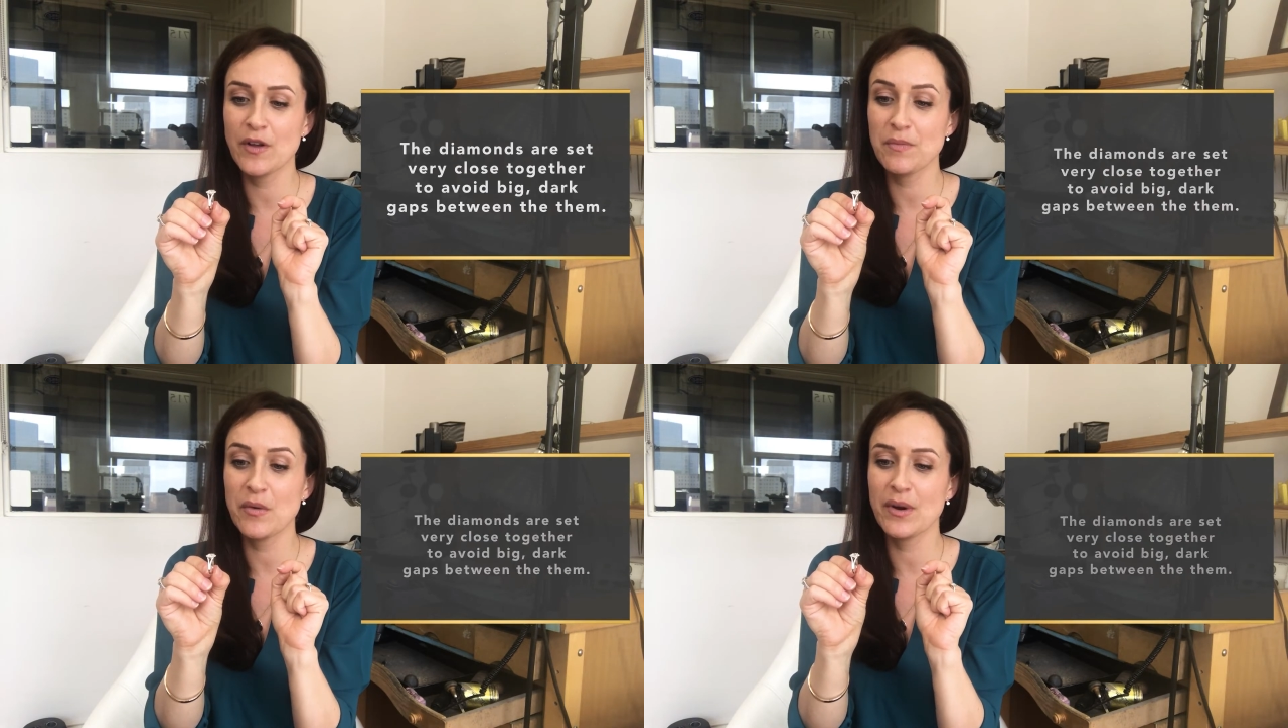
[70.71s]

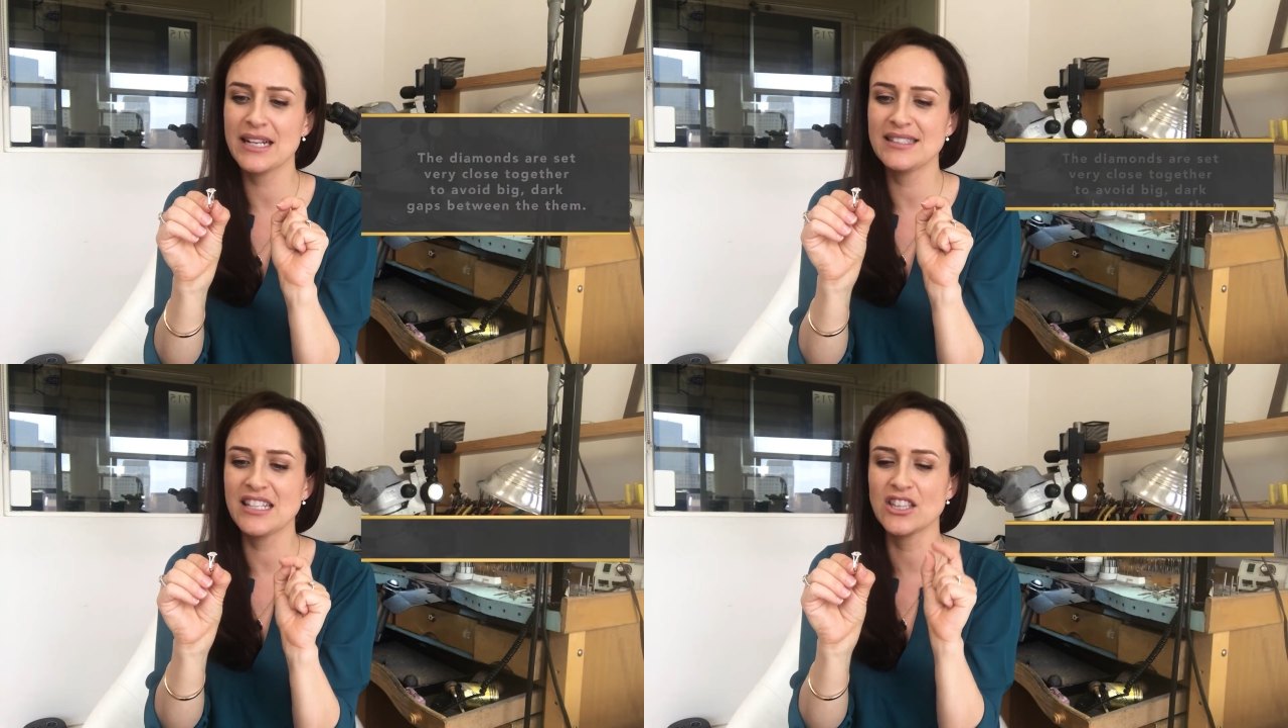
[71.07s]
with me when
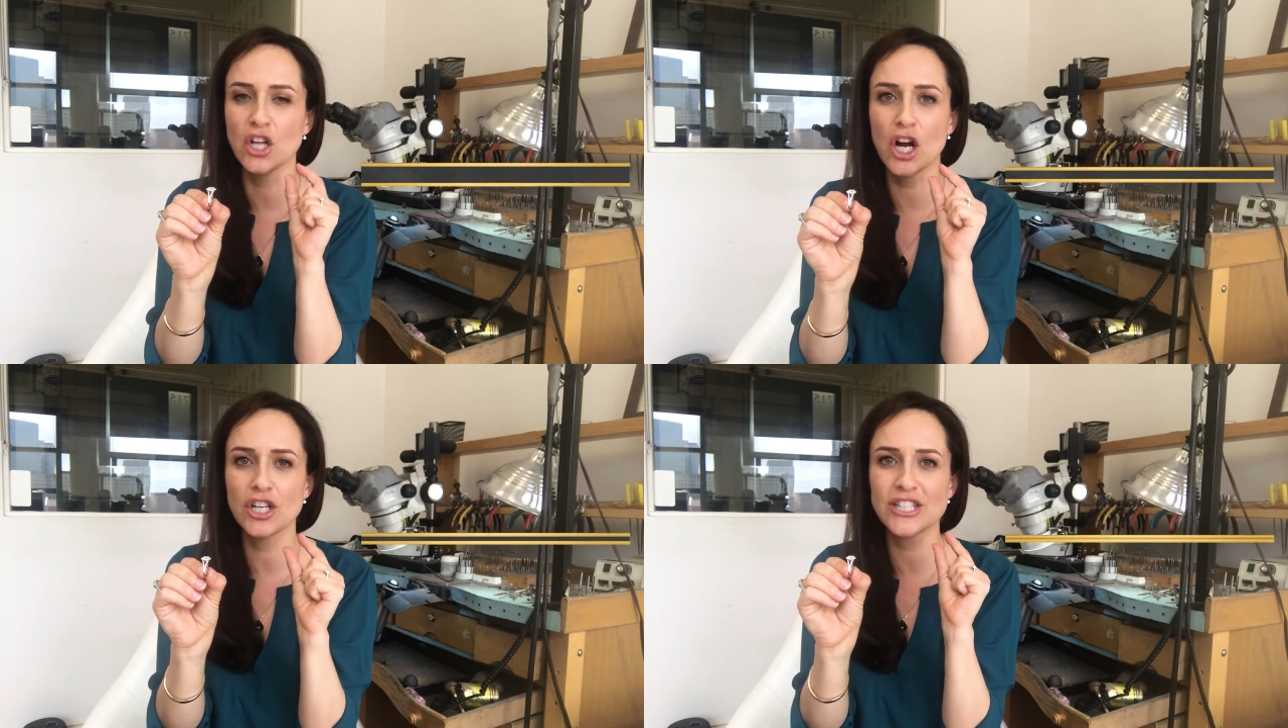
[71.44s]
I see
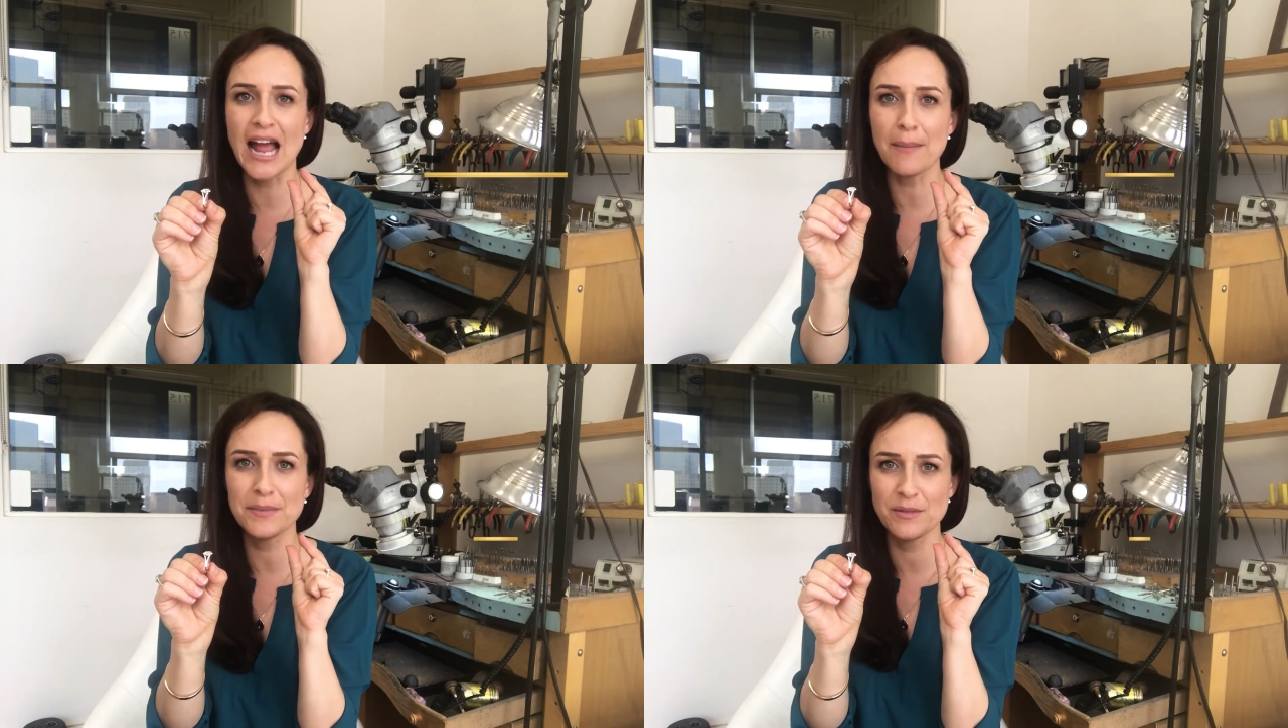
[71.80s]
large
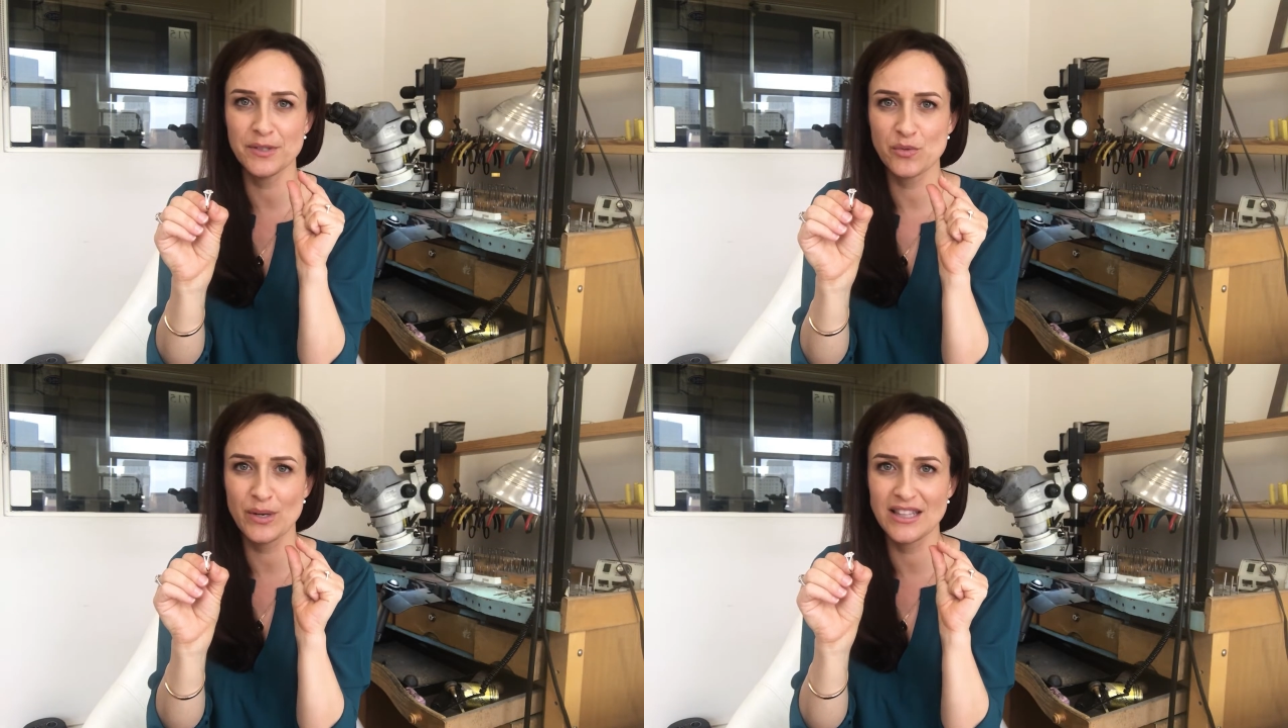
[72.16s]
gaps in
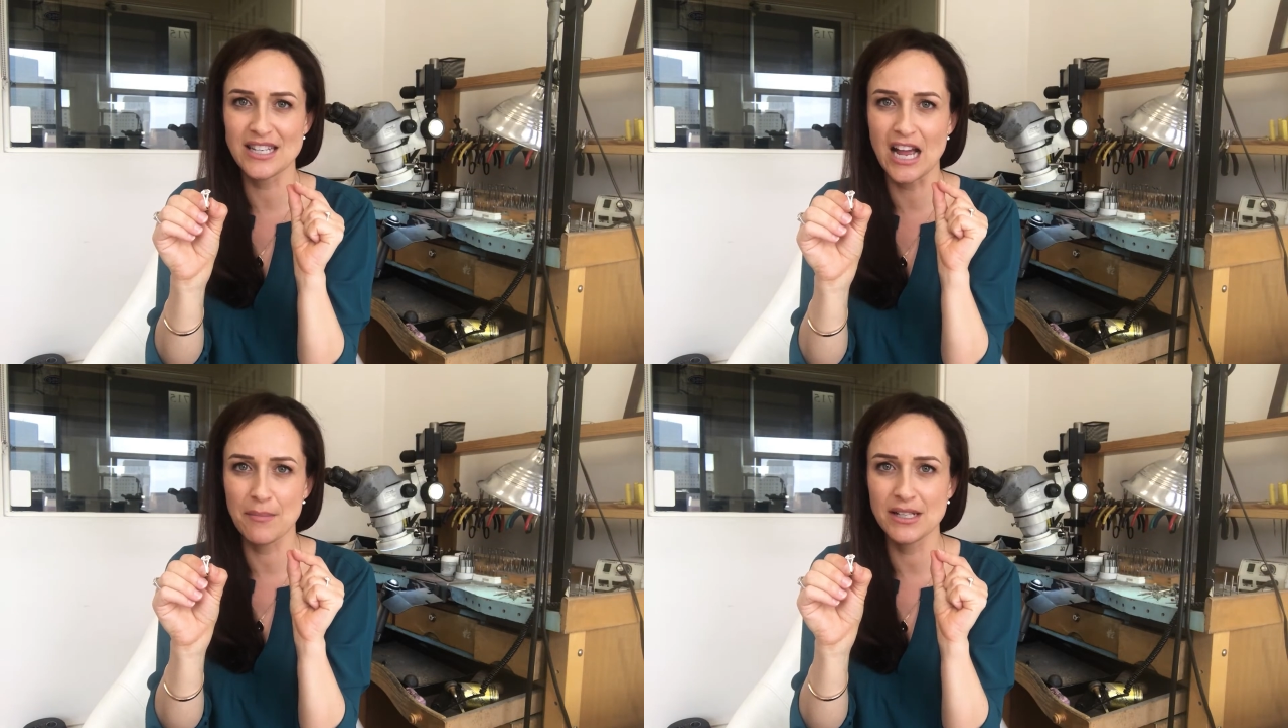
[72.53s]
between the
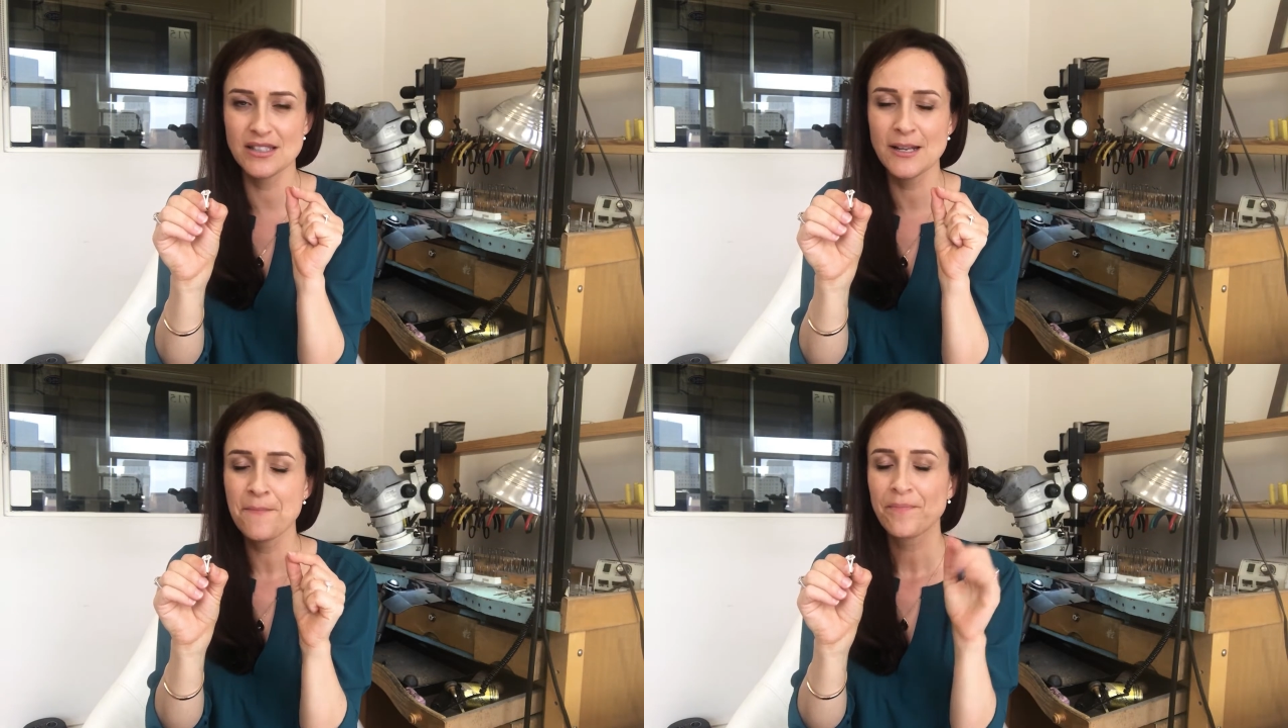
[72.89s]
diamonds.